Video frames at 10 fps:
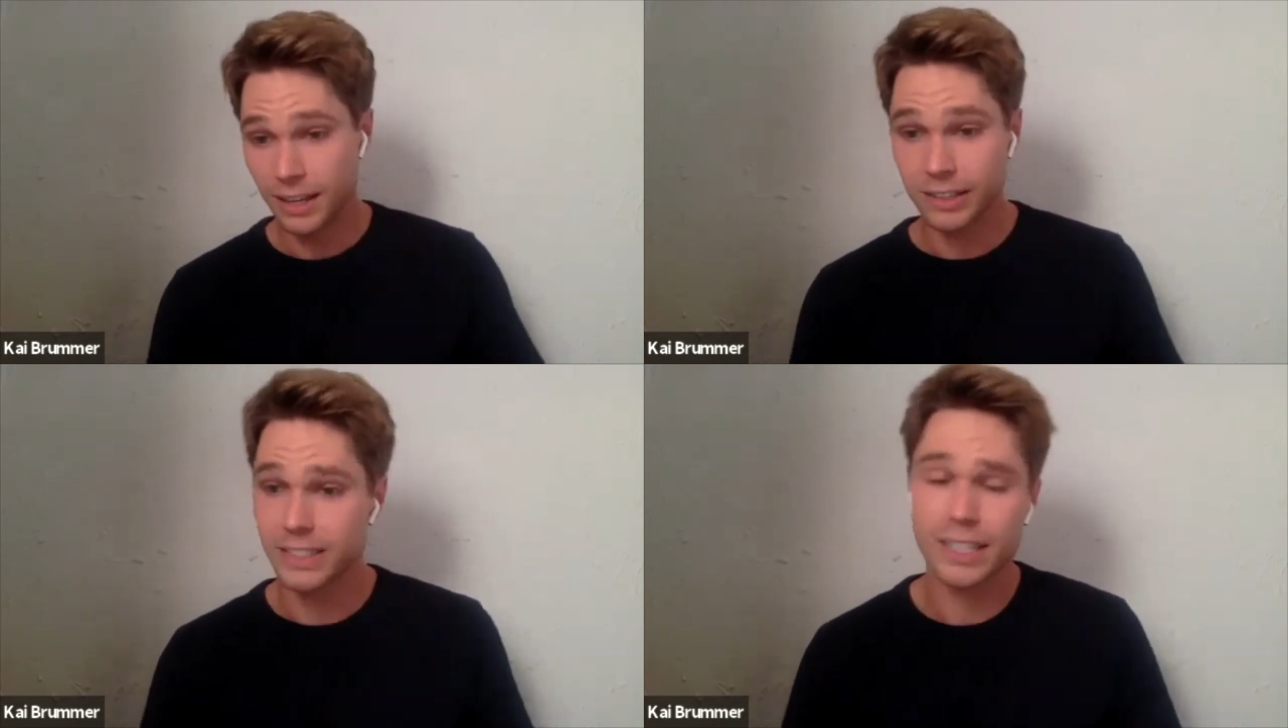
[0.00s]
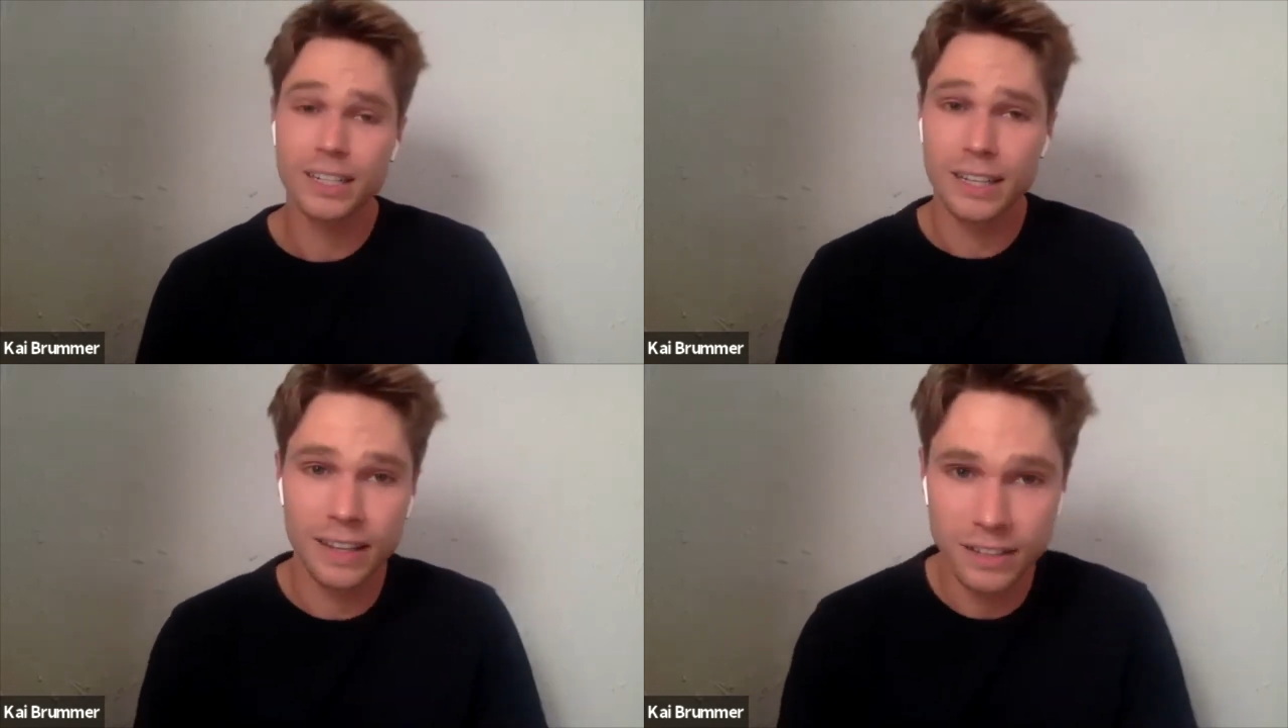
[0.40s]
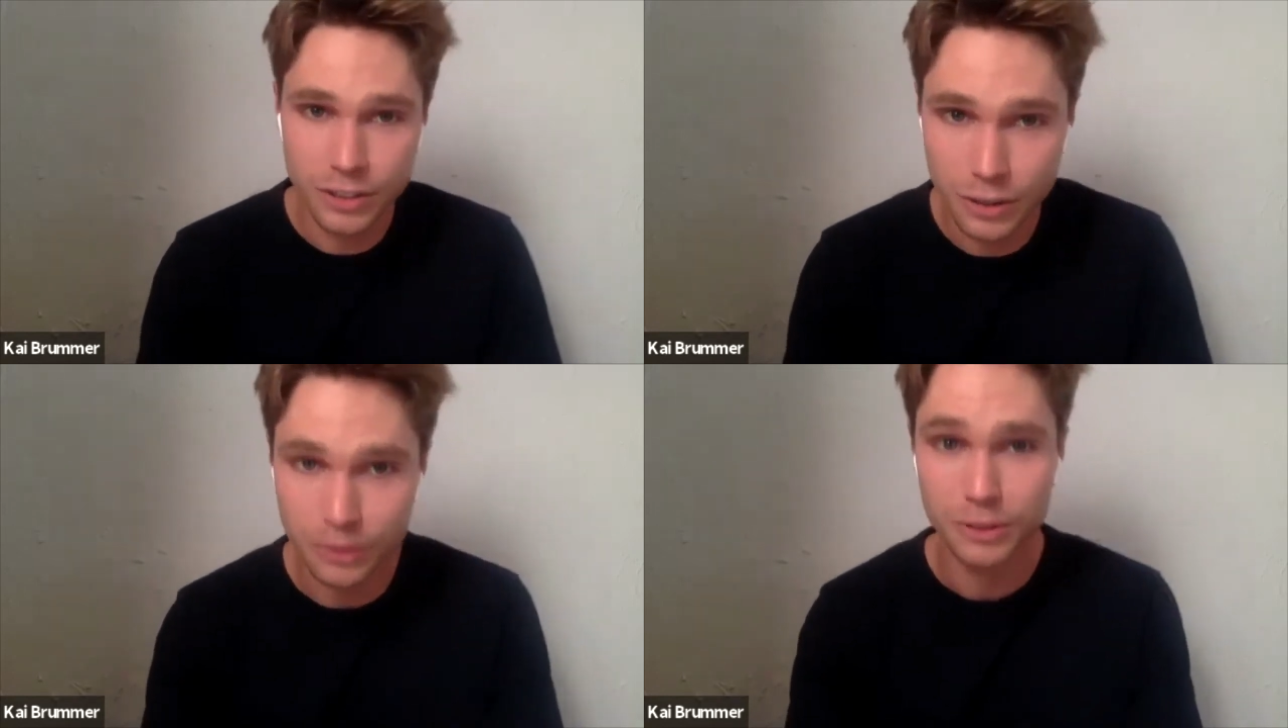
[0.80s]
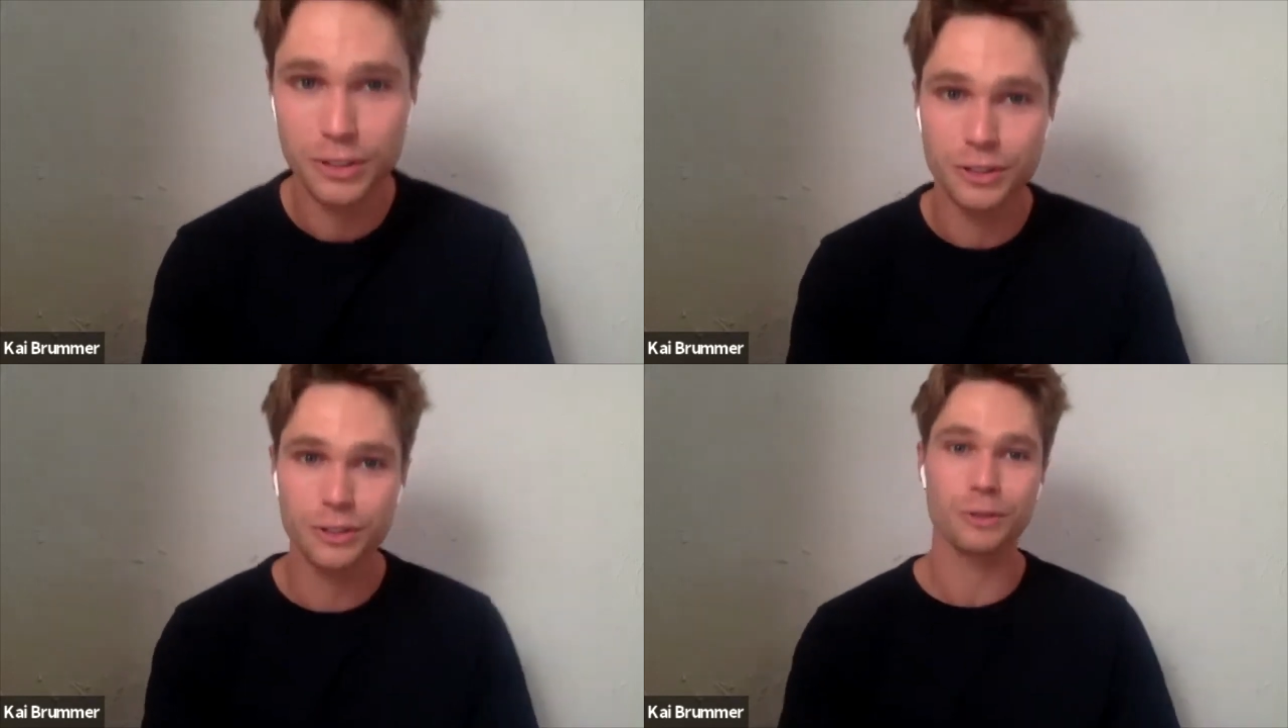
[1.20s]
considered and then
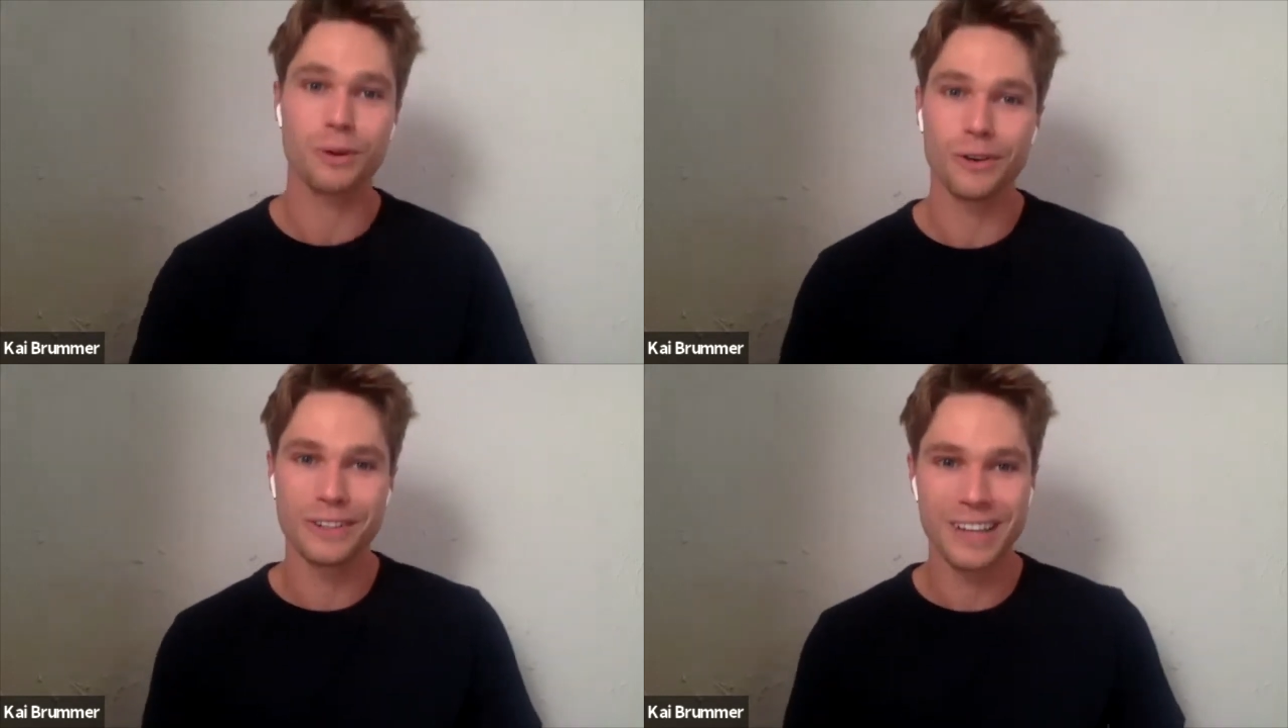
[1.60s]
to do the role.